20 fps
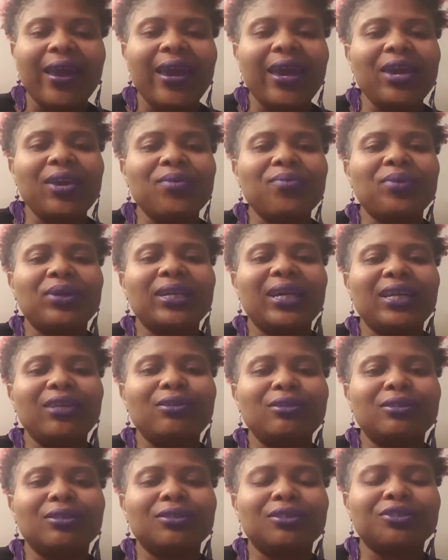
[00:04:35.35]
And when I
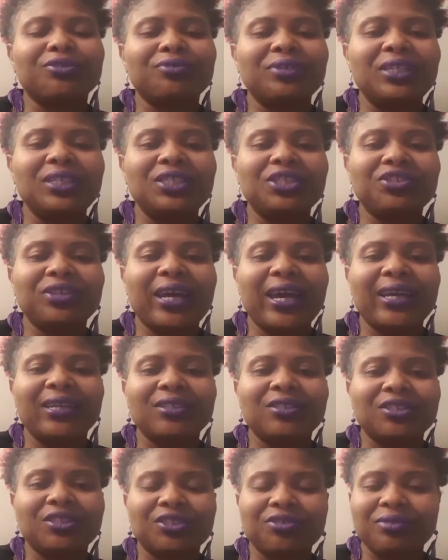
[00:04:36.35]
used to
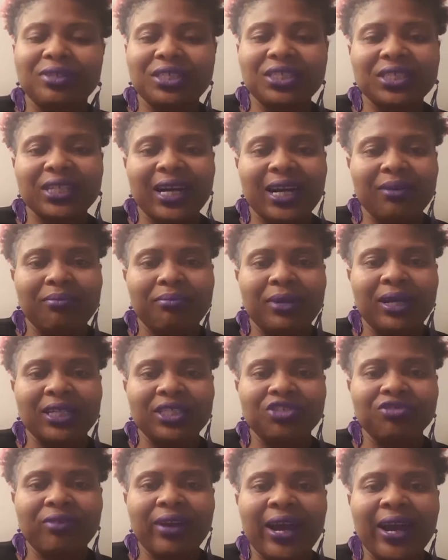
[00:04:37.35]
screenshot my
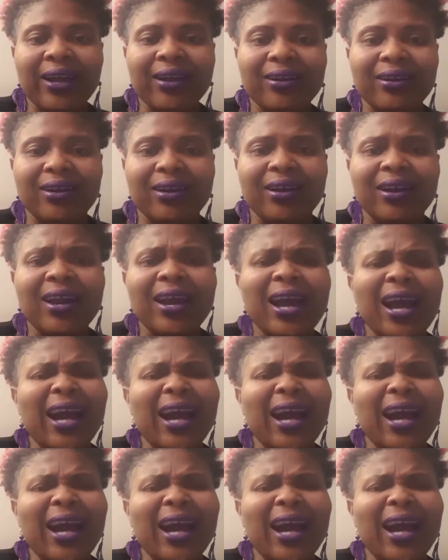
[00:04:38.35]
tracker,